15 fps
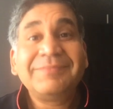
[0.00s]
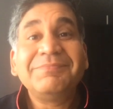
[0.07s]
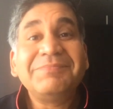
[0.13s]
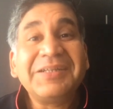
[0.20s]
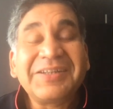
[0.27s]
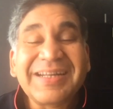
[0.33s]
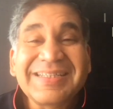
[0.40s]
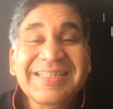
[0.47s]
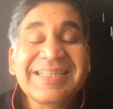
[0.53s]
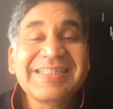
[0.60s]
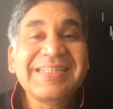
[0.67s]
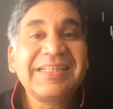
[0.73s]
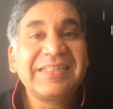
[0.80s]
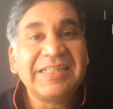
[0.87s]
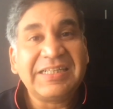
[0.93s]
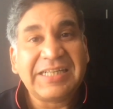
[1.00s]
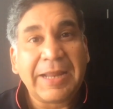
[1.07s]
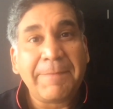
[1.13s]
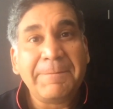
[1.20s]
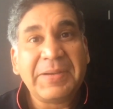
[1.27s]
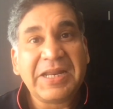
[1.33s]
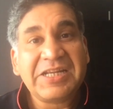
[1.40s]
but resisted the
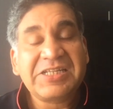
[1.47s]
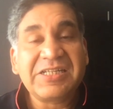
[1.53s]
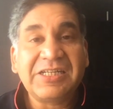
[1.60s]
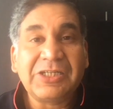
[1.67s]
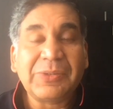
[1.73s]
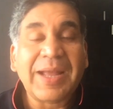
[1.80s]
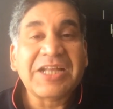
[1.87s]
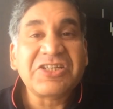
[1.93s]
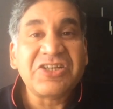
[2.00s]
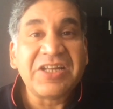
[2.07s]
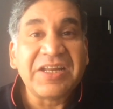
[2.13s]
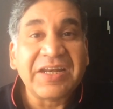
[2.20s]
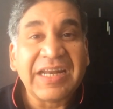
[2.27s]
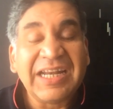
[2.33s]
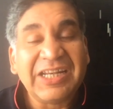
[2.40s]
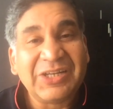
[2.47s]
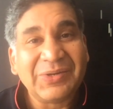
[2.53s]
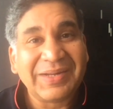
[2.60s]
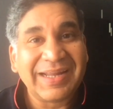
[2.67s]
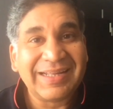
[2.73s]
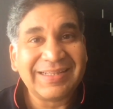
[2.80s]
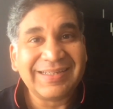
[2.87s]
temptation to actually read
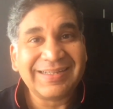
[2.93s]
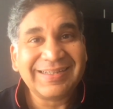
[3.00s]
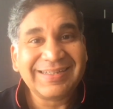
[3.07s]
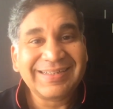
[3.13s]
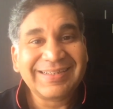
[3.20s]
together.